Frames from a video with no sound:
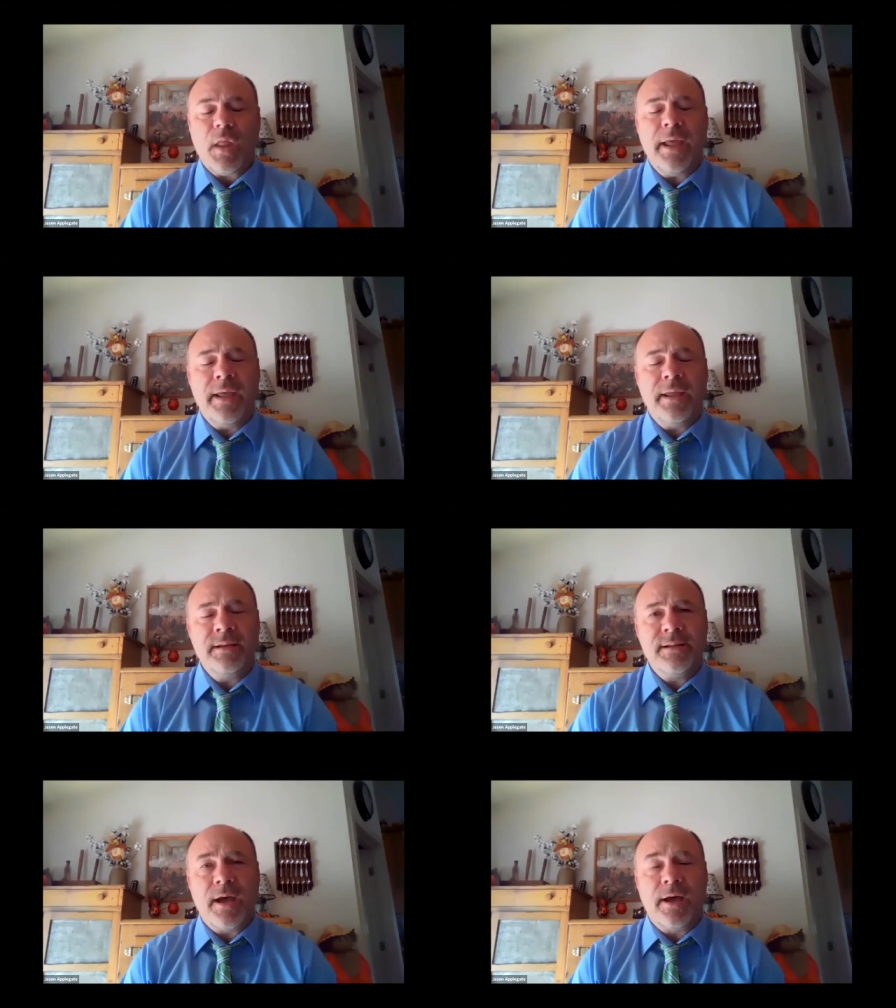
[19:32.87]

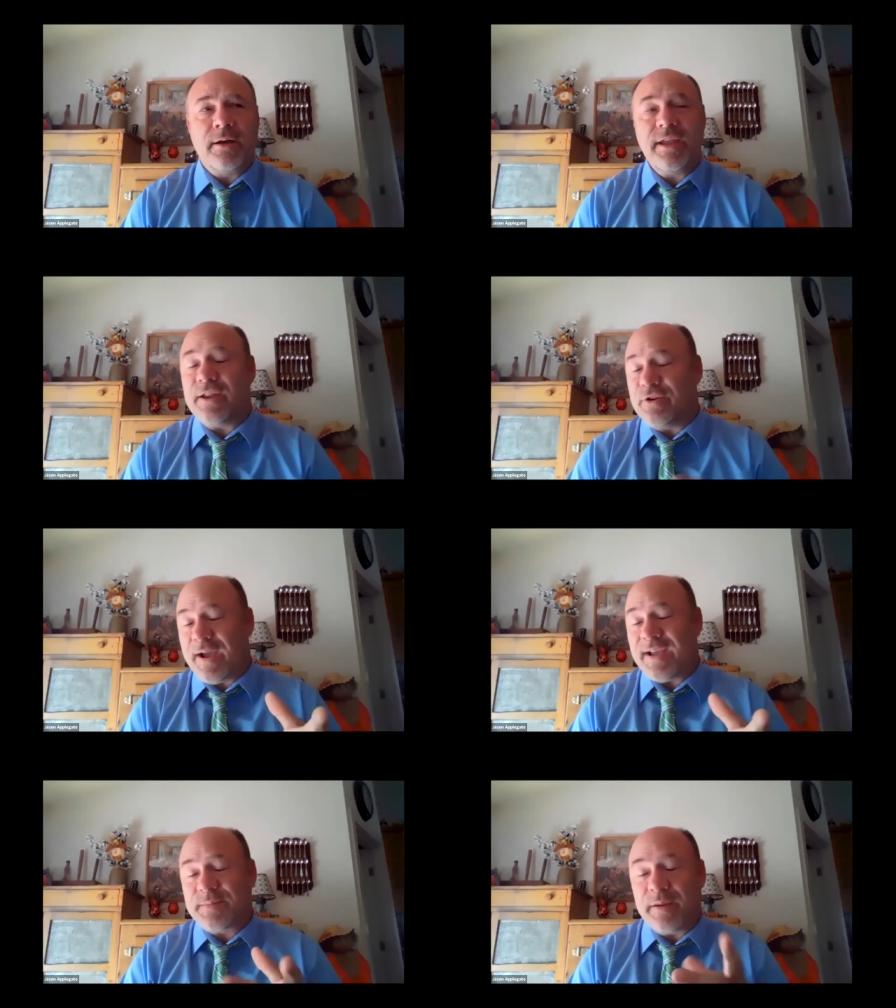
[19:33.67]
And uh, yeah, and
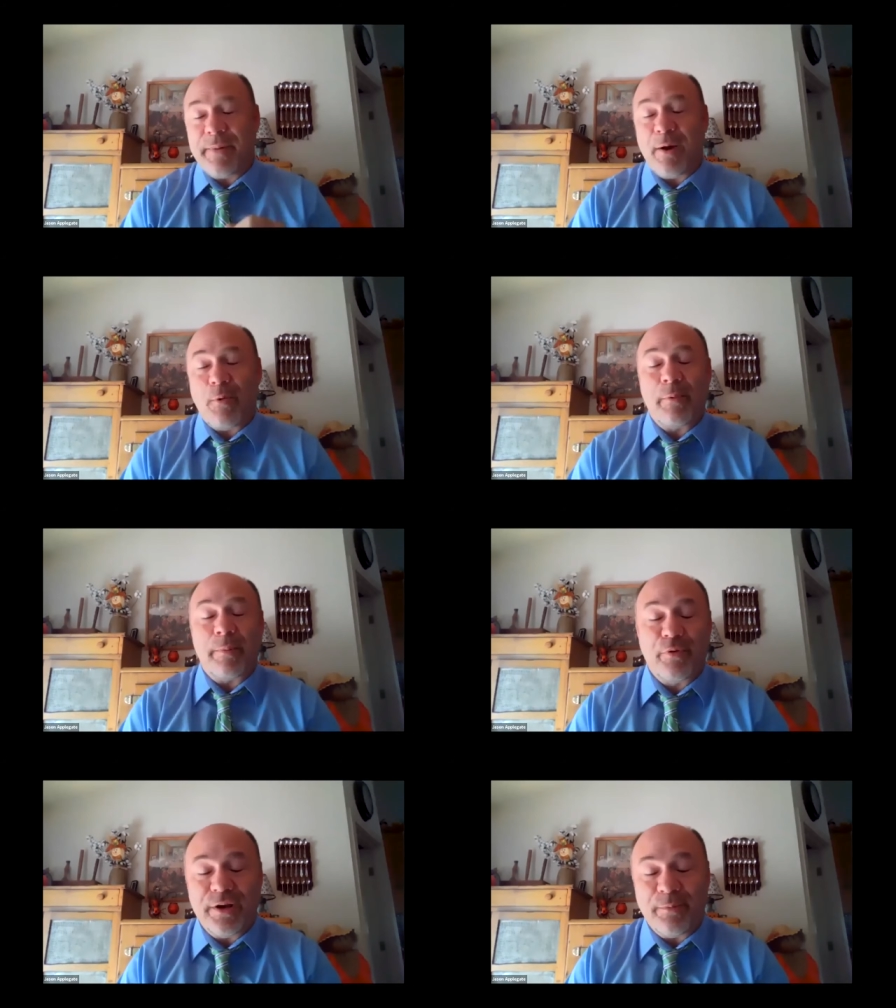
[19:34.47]
you asked me about what we
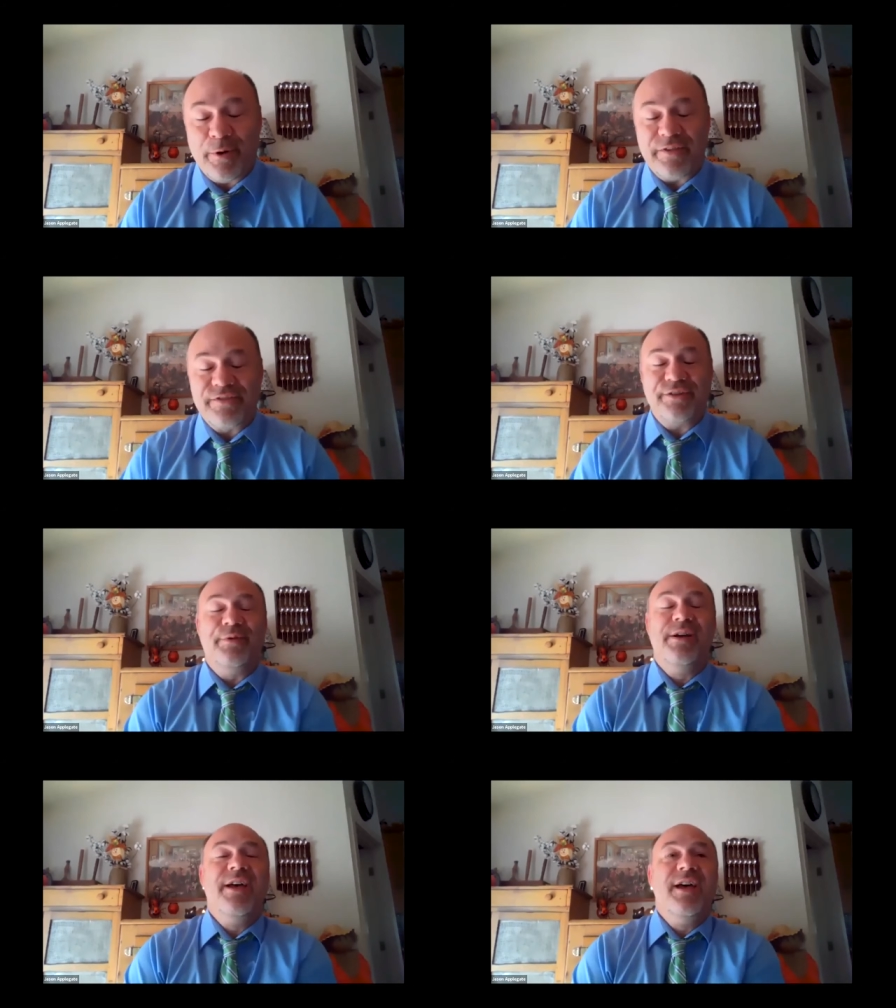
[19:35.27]
printed with too.